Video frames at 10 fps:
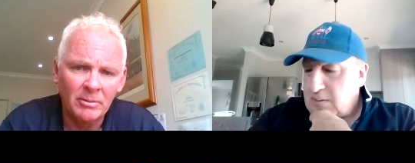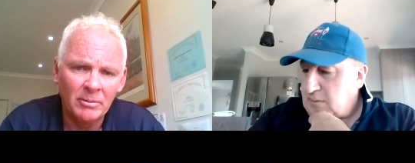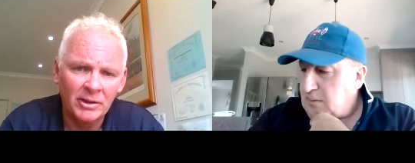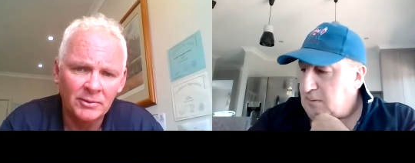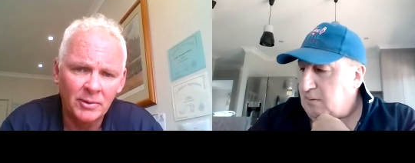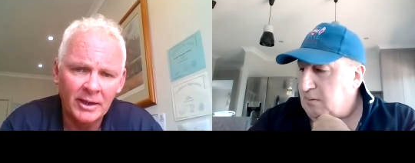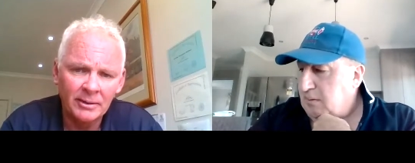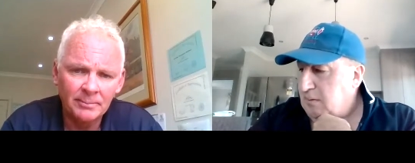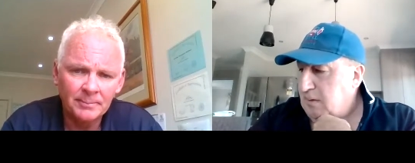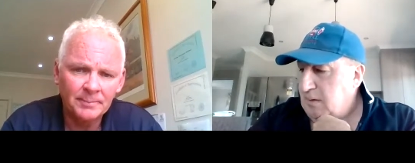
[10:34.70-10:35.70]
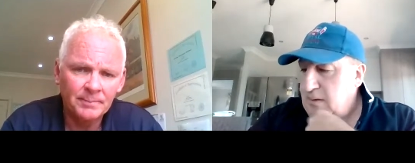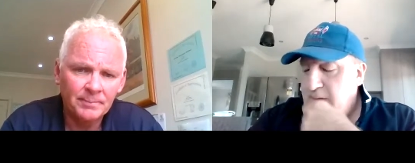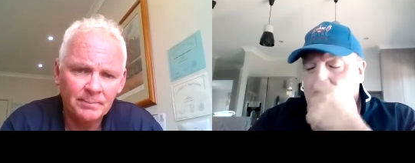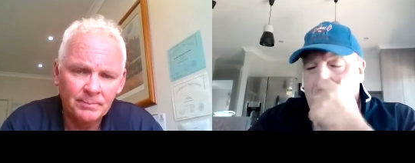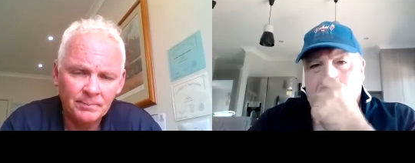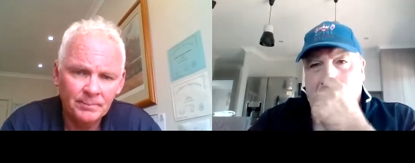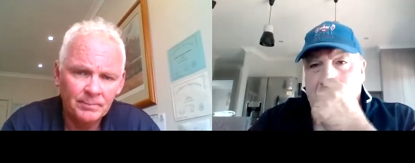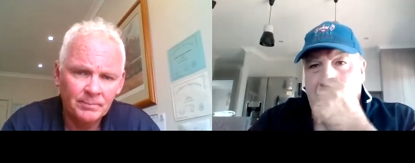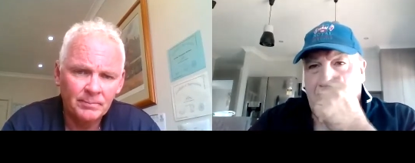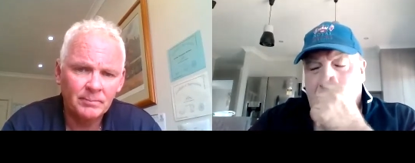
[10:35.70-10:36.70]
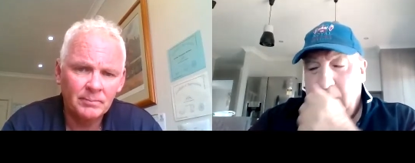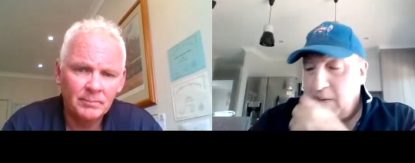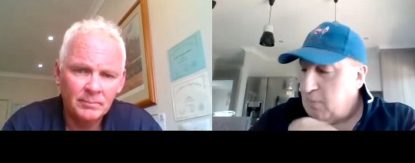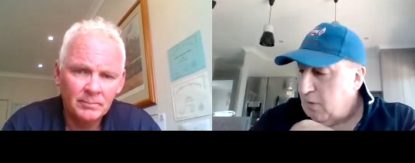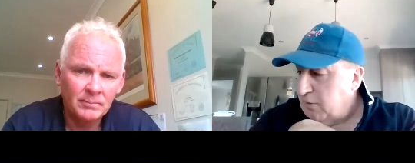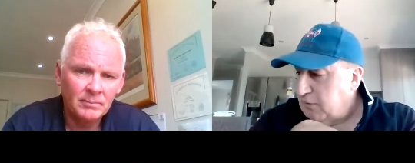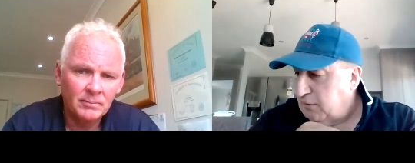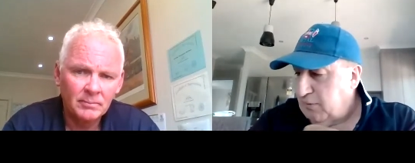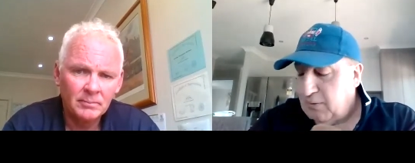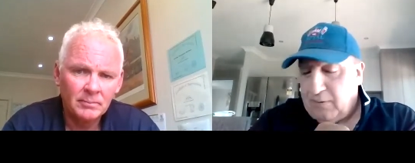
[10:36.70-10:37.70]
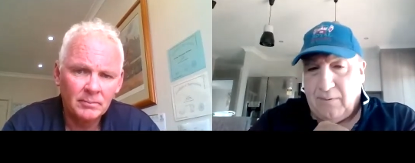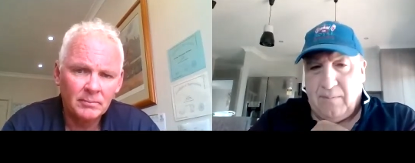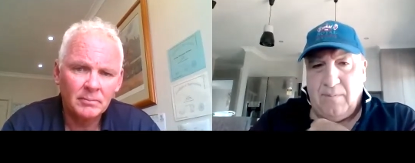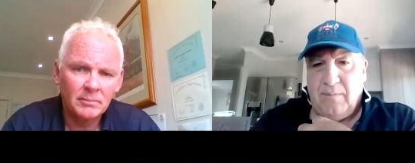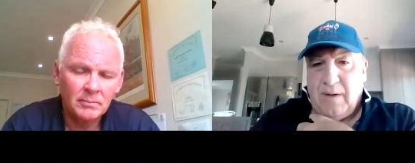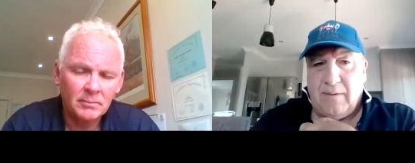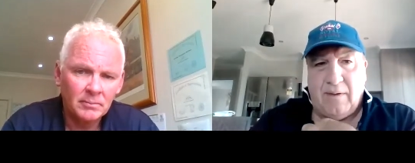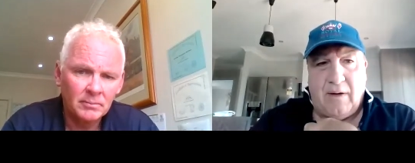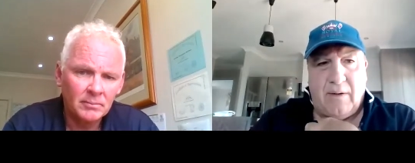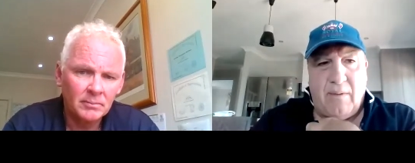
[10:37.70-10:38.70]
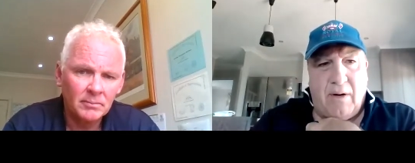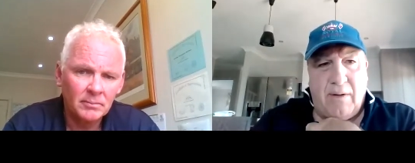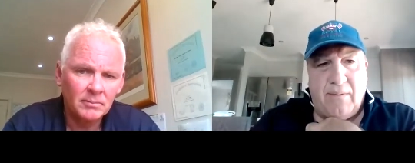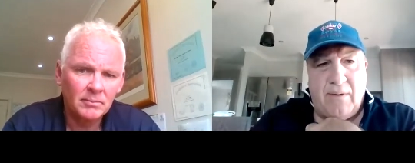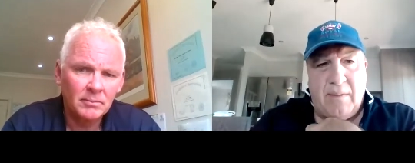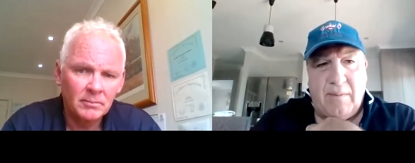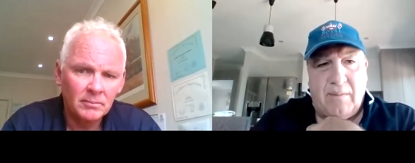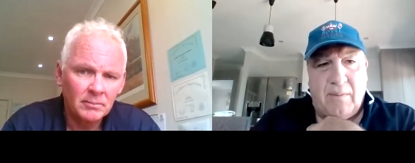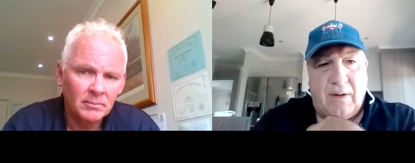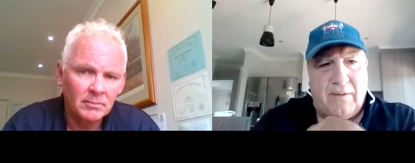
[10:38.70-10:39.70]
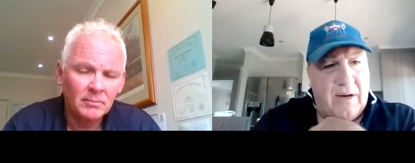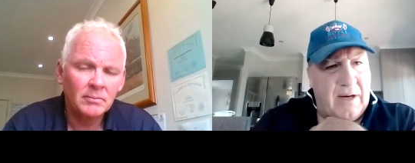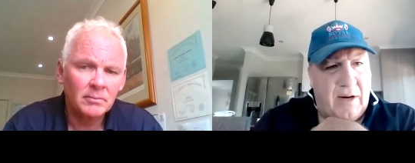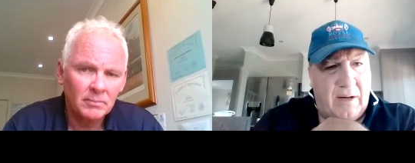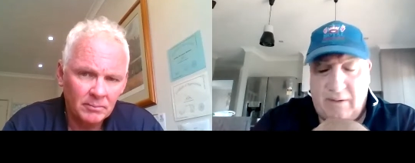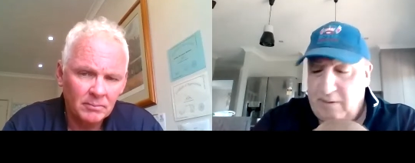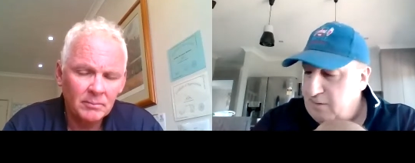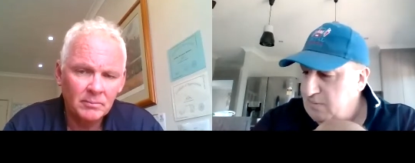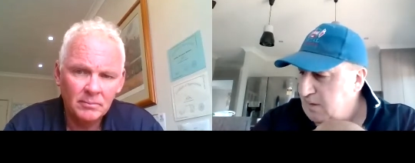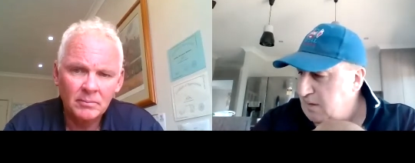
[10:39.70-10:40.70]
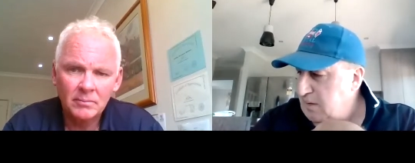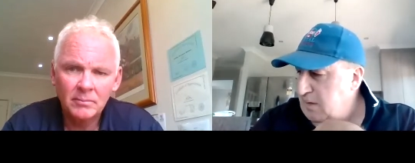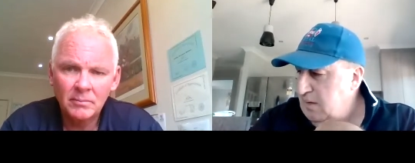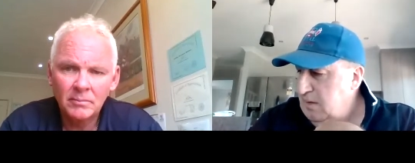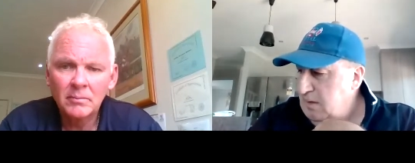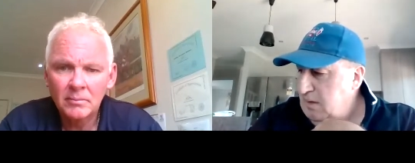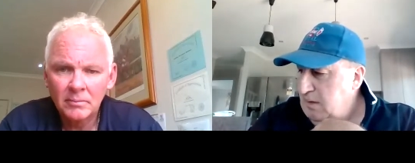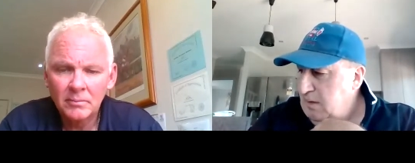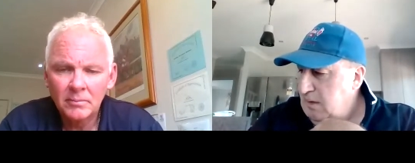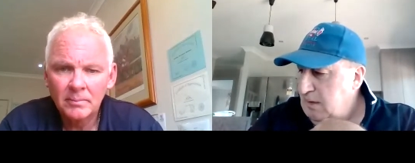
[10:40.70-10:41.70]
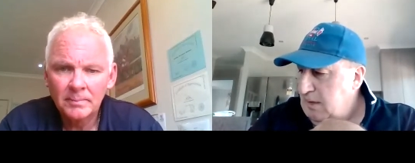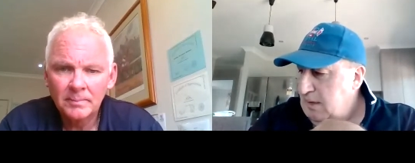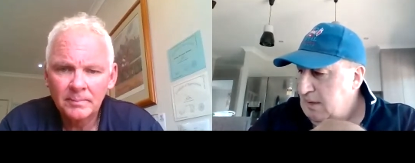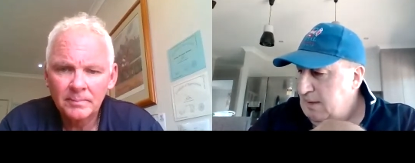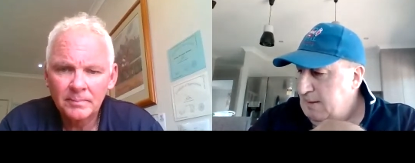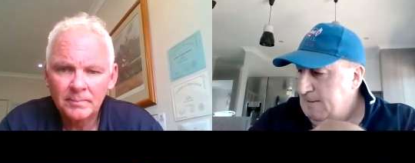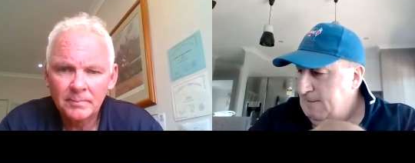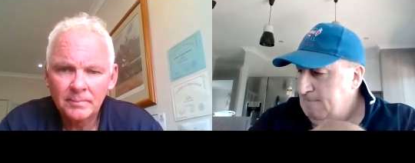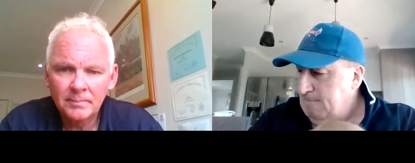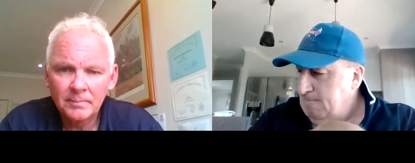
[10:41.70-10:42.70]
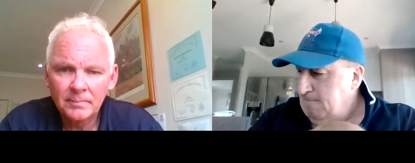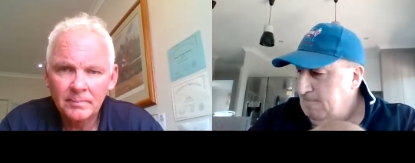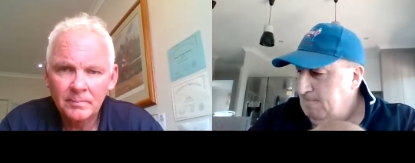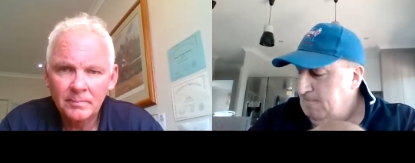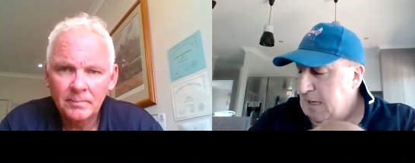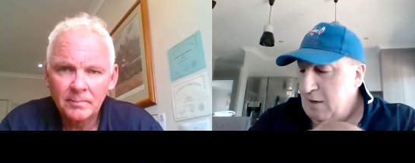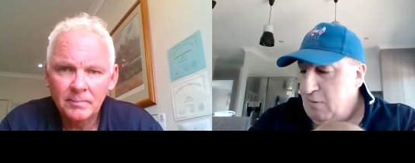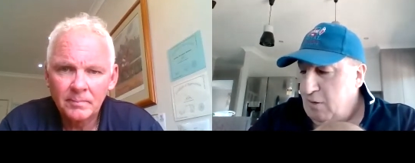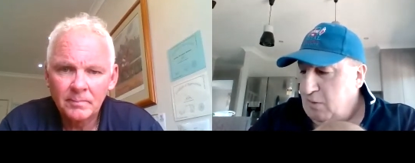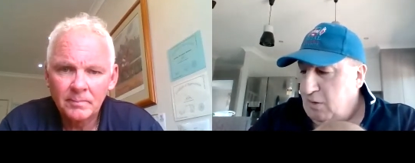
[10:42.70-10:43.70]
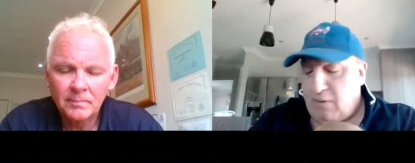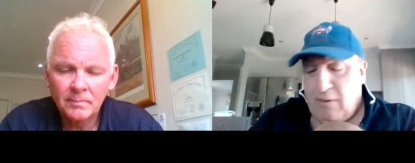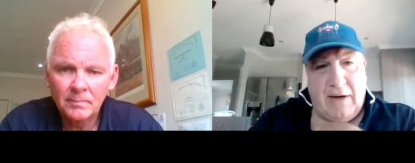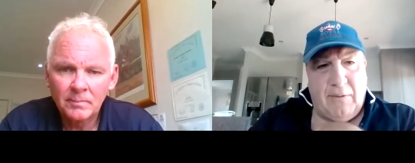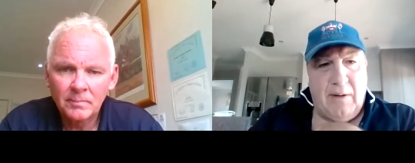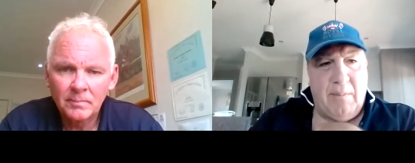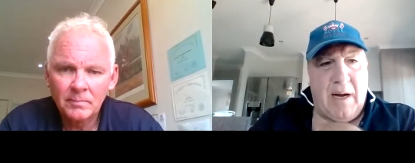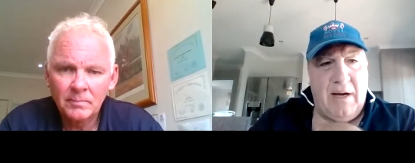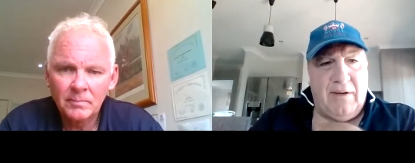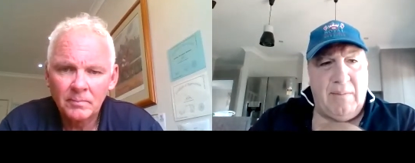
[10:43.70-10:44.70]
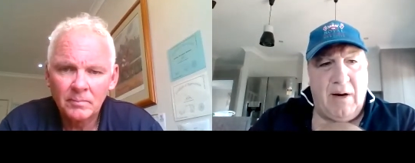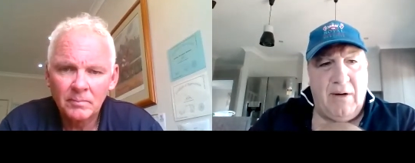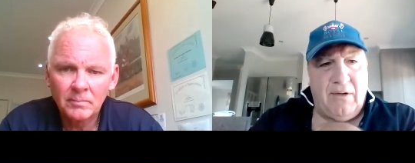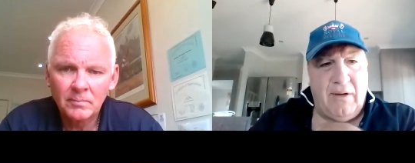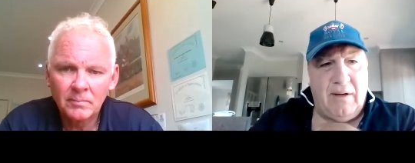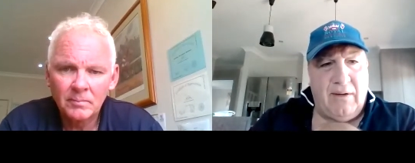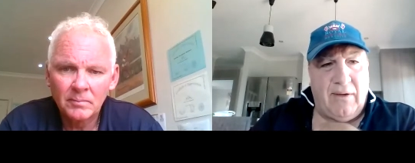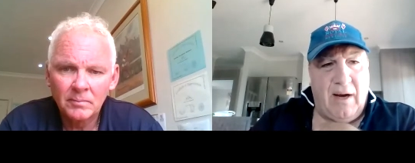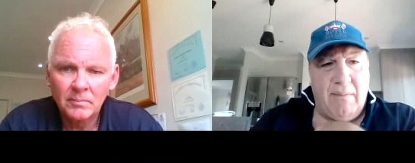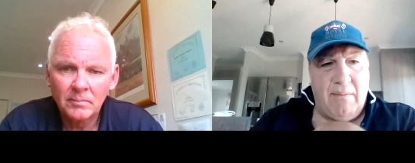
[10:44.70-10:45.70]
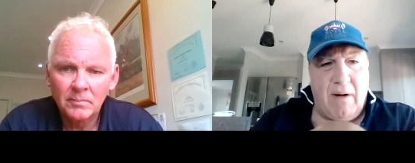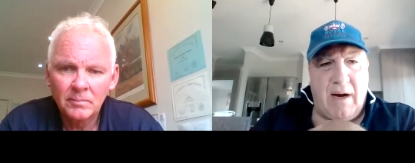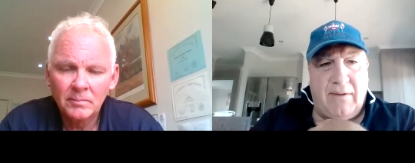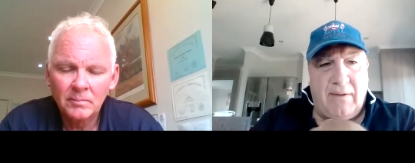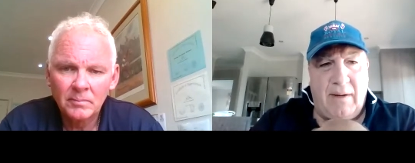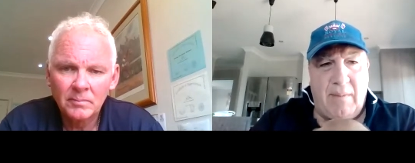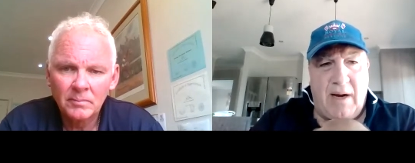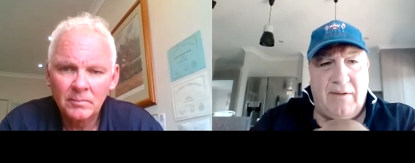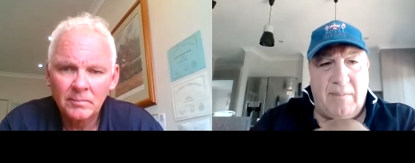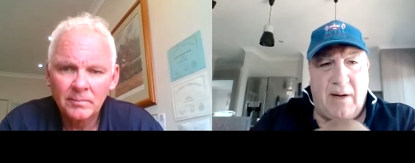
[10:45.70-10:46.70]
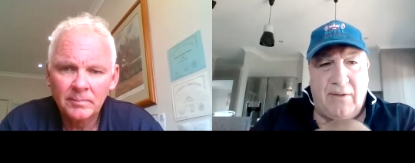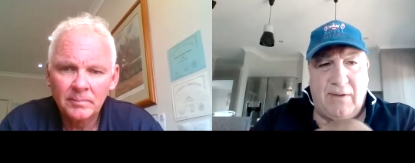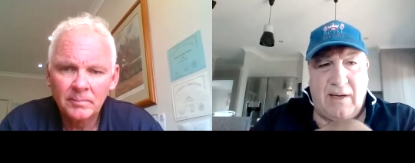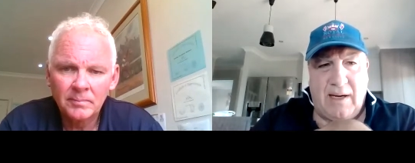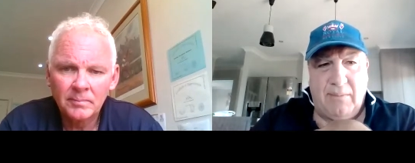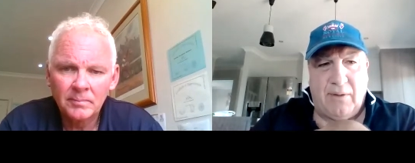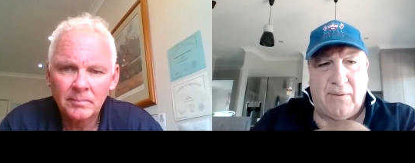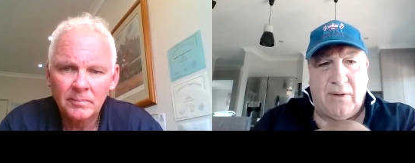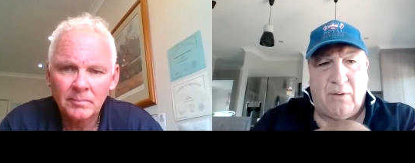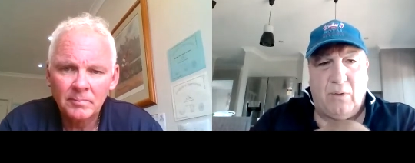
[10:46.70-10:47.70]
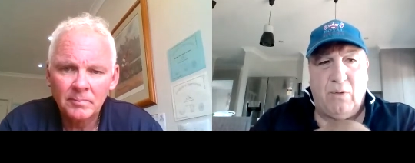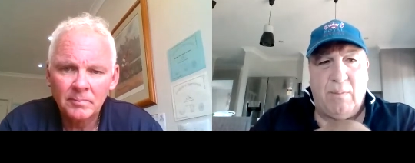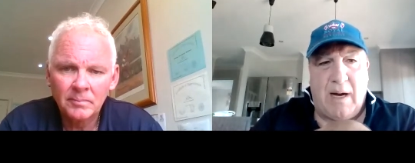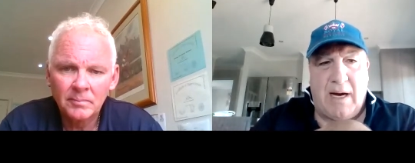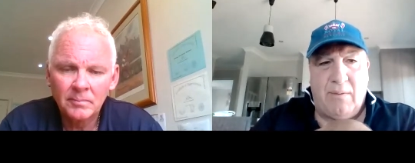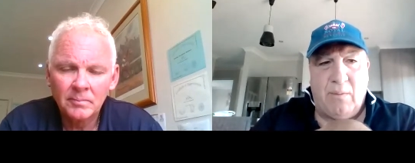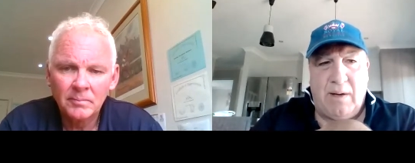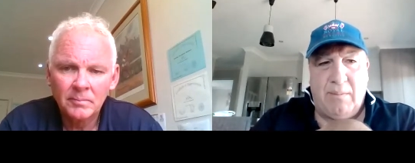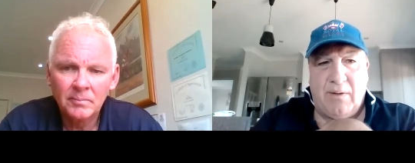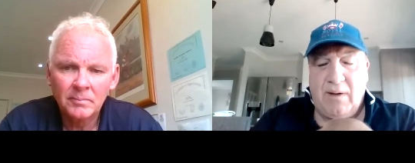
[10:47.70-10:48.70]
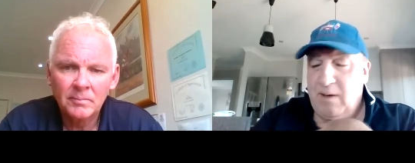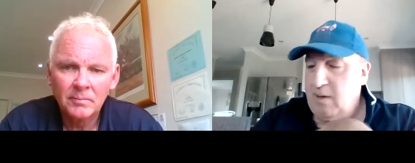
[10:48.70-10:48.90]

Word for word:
Speaker 1: be pleased with that.
Speaker 2: Because Yandel's on Mick Price's horse, does a lot of riding for him, and we've got Dean Holland on. Um, later on, we've got Craxman and Maisie Motion in the same race. Now, Maisie Motion comes off a good maiden win, but